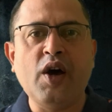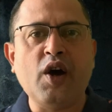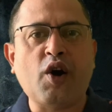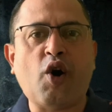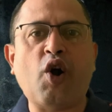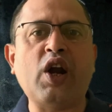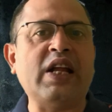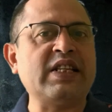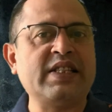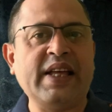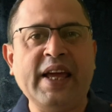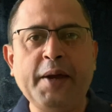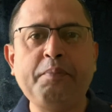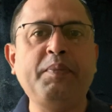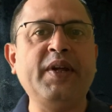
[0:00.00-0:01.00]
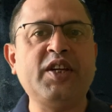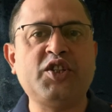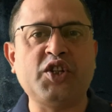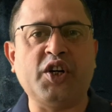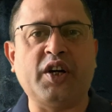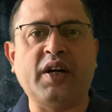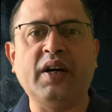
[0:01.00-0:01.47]
called as the hypnic
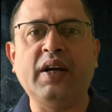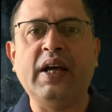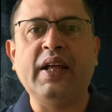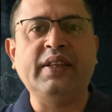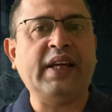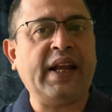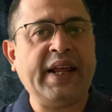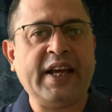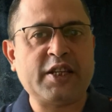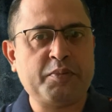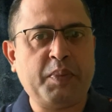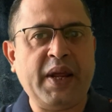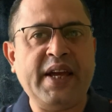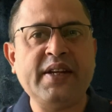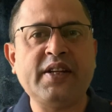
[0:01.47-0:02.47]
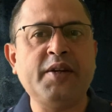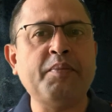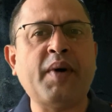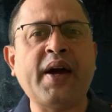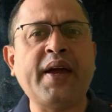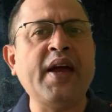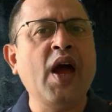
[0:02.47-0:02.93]
jerk, that I explained in
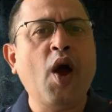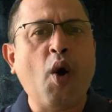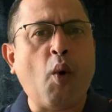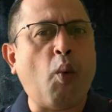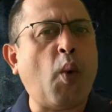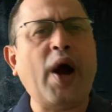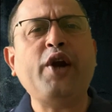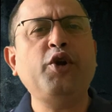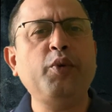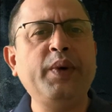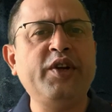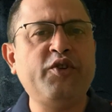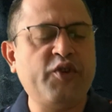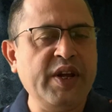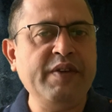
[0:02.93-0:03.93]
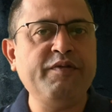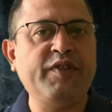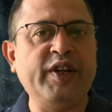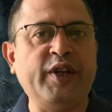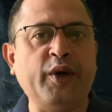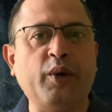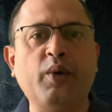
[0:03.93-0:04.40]
my Why Do We Dream
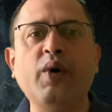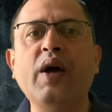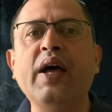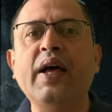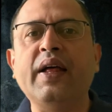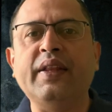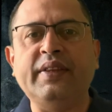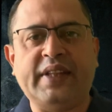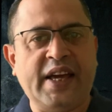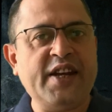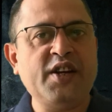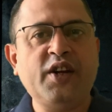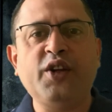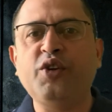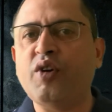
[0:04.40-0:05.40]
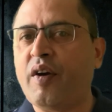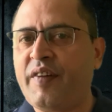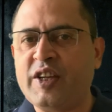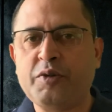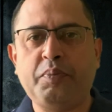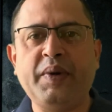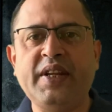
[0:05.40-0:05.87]
video, then you have
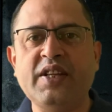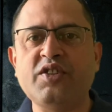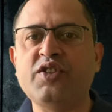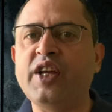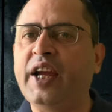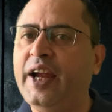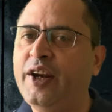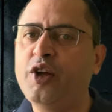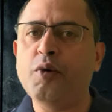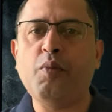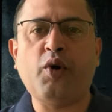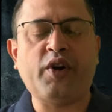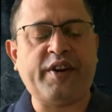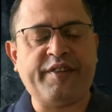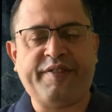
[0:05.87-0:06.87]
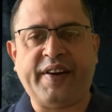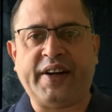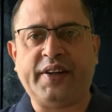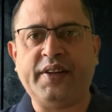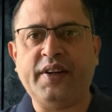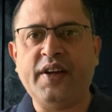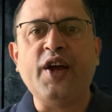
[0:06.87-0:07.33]
experienced the Ideomotor
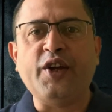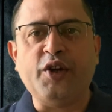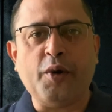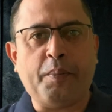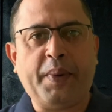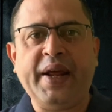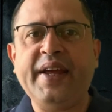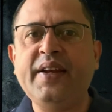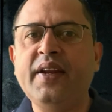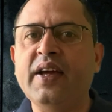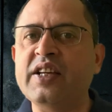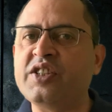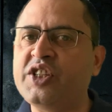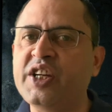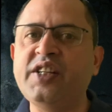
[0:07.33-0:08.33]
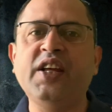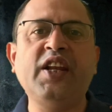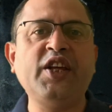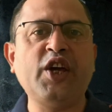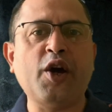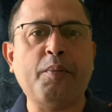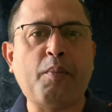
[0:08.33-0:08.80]
Effect. Your brain is
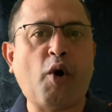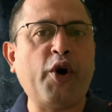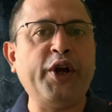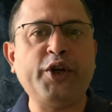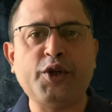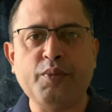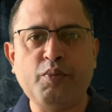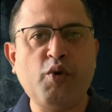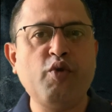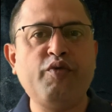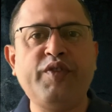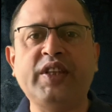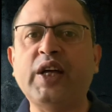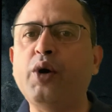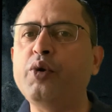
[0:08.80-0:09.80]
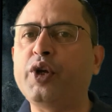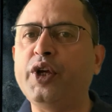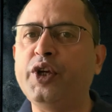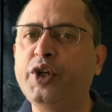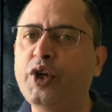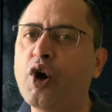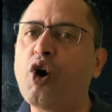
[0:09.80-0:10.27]
signaling your body to move without
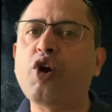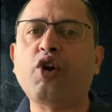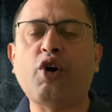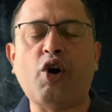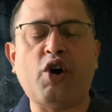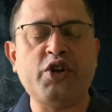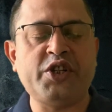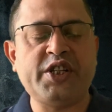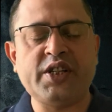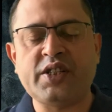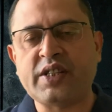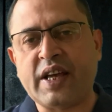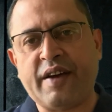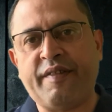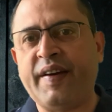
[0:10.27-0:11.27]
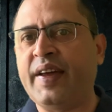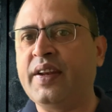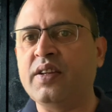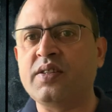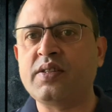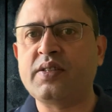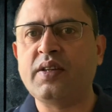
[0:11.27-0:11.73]
your conscious
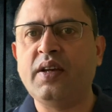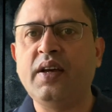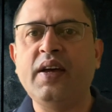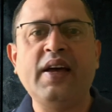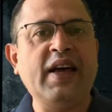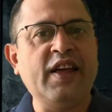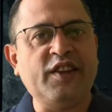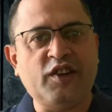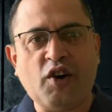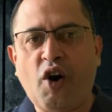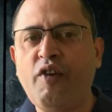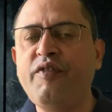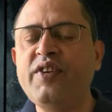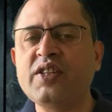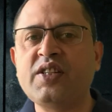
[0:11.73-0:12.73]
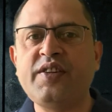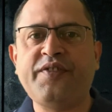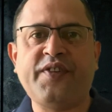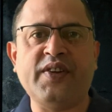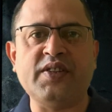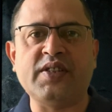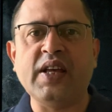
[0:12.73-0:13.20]
awareness. The obvious
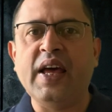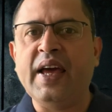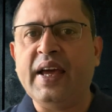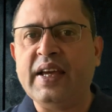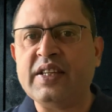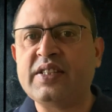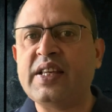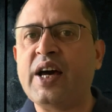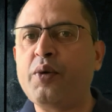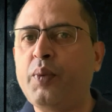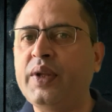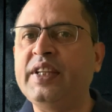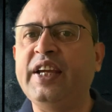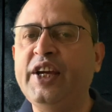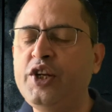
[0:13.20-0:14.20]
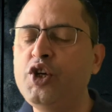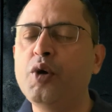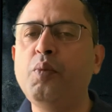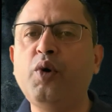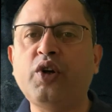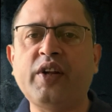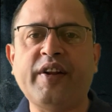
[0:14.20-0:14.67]
difference is that when the
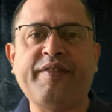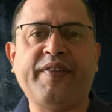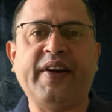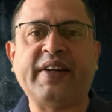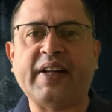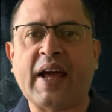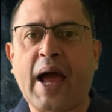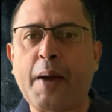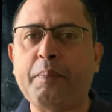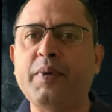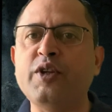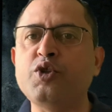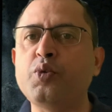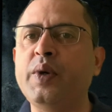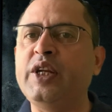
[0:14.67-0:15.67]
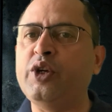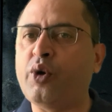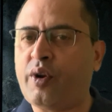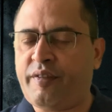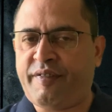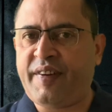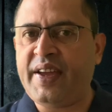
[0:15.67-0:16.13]
ideomotor effect happens when
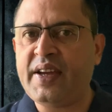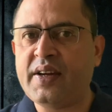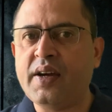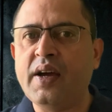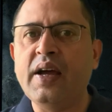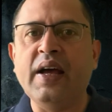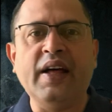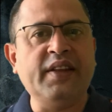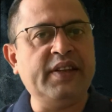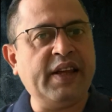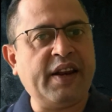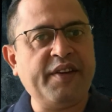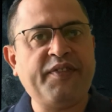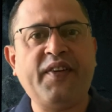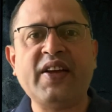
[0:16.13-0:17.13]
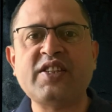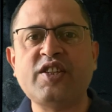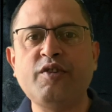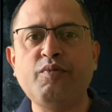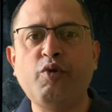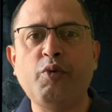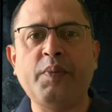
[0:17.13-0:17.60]
you're awake, the
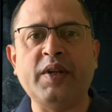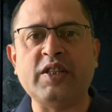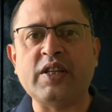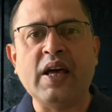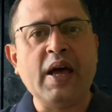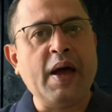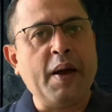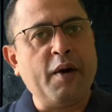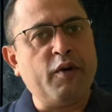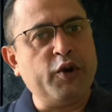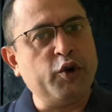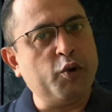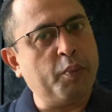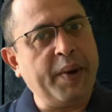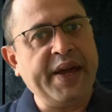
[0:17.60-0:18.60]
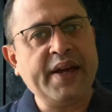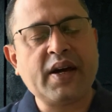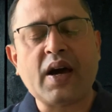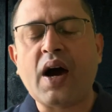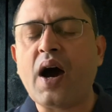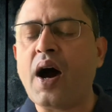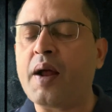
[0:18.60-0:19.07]
reflexive movements you
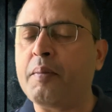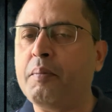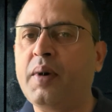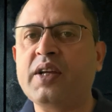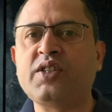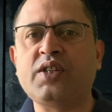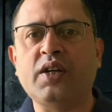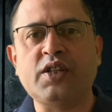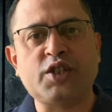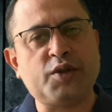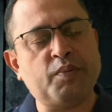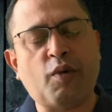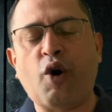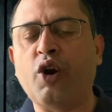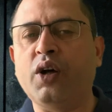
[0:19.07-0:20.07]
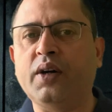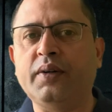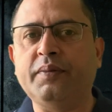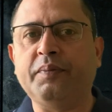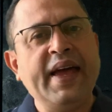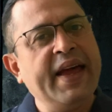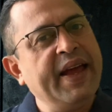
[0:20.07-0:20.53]
make are much smaller.
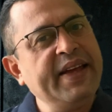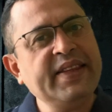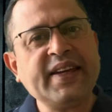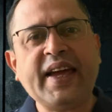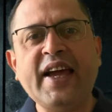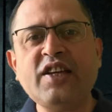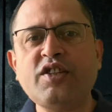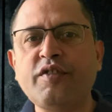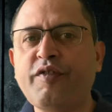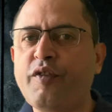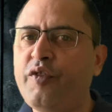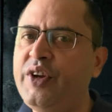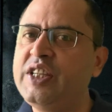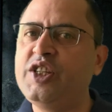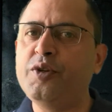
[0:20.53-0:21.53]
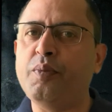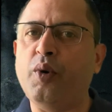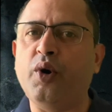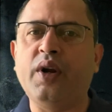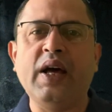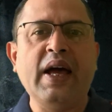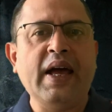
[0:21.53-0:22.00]
In the case of a Ouija
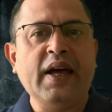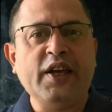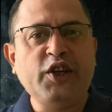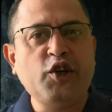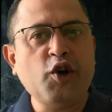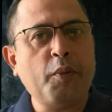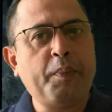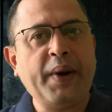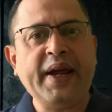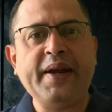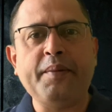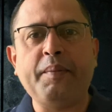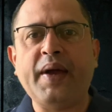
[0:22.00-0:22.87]
board, your brain may